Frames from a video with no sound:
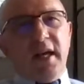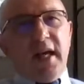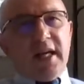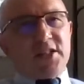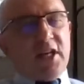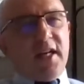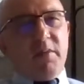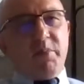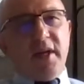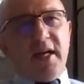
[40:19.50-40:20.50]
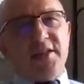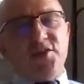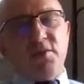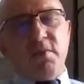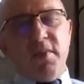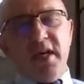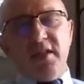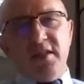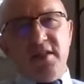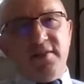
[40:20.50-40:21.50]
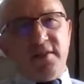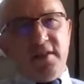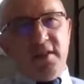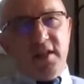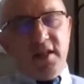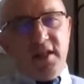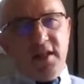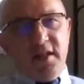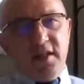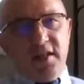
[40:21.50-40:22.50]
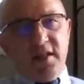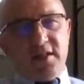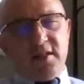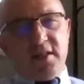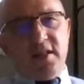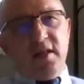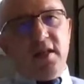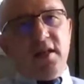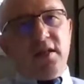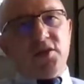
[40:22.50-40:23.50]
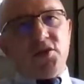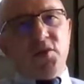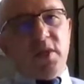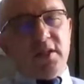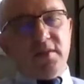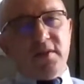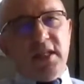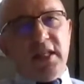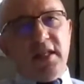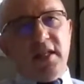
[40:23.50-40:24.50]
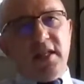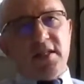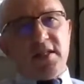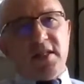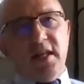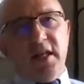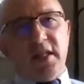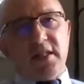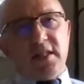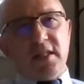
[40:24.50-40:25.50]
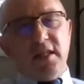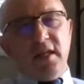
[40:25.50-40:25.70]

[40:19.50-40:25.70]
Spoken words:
actually applies to many different other areas. So one of the areas that